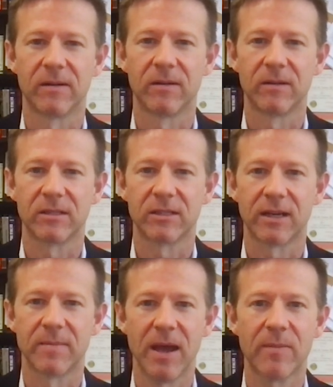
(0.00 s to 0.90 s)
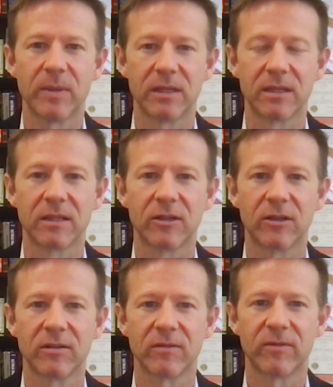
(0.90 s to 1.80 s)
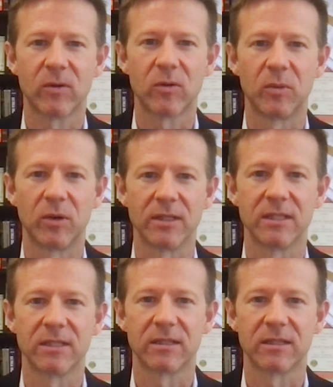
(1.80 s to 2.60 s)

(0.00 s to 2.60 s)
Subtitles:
alongside a mapping into the current focal projects